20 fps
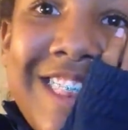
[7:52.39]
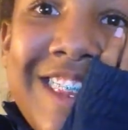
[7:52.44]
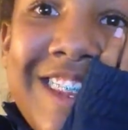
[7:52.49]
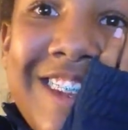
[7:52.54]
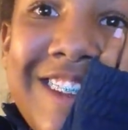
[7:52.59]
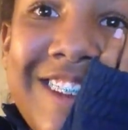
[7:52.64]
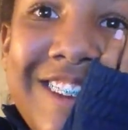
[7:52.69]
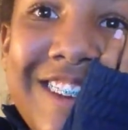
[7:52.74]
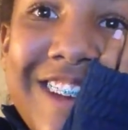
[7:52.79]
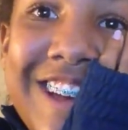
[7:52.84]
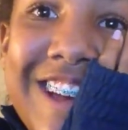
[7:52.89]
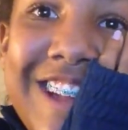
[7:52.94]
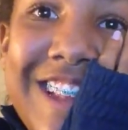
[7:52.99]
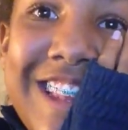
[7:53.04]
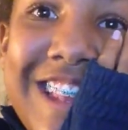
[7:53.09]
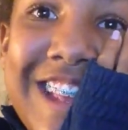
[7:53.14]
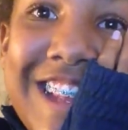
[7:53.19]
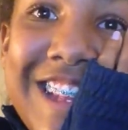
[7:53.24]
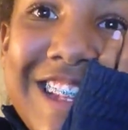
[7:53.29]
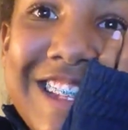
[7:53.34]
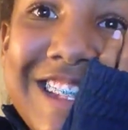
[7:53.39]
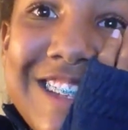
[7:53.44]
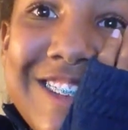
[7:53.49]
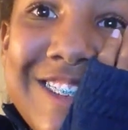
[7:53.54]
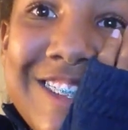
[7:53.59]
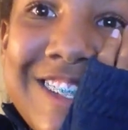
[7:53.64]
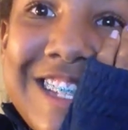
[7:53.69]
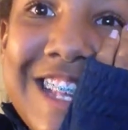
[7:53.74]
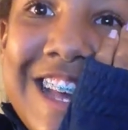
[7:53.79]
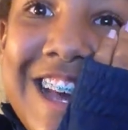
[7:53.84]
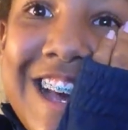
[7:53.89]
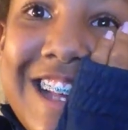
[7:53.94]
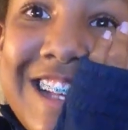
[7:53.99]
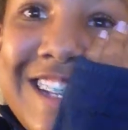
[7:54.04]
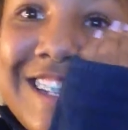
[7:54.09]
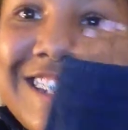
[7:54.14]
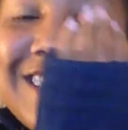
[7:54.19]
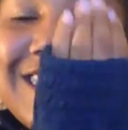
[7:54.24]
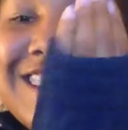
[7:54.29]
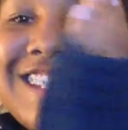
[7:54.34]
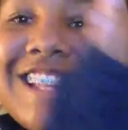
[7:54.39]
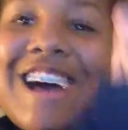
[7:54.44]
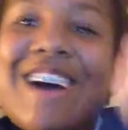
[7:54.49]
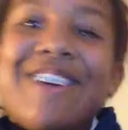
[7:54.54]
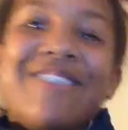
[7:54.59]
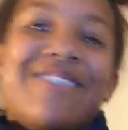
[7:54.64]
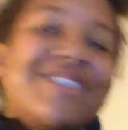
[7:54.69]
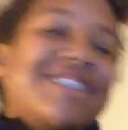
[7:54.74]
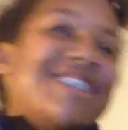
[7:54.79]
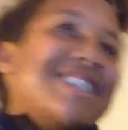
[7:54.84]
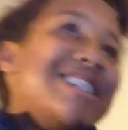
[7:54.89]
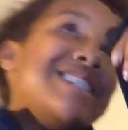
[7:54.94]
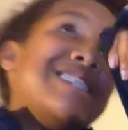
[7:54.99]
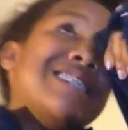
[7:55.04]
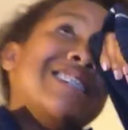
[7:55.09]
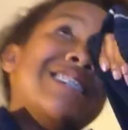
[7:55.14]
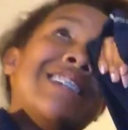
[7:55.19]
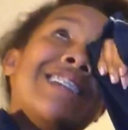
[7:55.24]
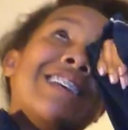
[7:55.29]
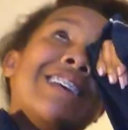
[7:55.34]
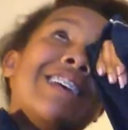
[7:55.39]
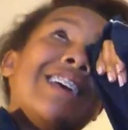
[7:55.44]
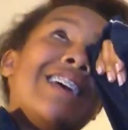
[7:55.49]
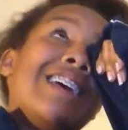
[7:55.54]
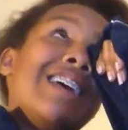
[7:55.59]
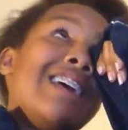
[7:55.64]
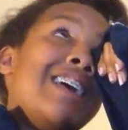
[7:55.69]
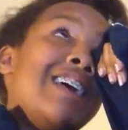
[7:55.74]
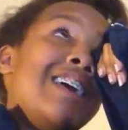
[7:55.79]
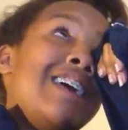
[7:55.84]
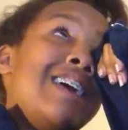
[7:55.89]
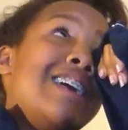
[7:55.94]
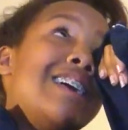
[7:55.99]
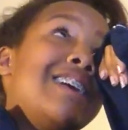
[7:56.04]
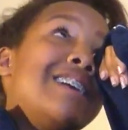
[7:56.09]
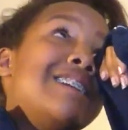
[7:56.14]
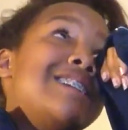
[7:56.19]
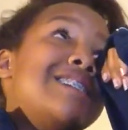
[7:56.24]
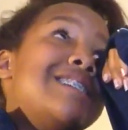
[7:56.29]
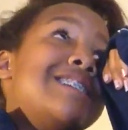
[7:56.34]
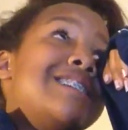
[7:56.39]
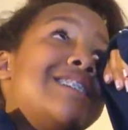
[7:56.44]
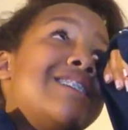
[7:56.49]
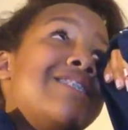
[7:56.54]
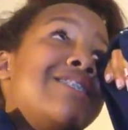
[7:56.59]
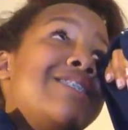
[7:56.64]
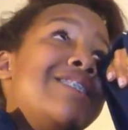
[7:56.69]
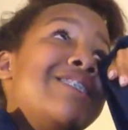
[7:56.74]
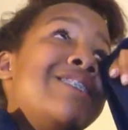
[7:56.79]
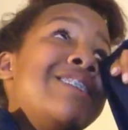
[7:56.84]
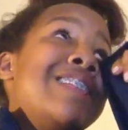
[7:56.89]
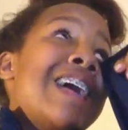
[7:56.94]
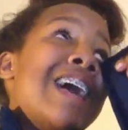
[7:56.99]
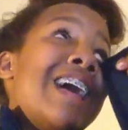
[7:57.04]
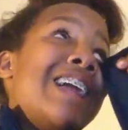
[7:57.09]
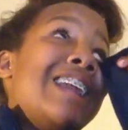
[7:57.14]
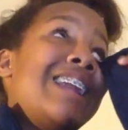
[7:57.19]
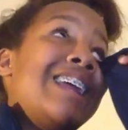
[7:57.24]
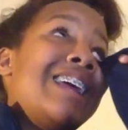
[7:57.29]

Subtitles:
oh God, that is so sad. Just stop. Just don't do that.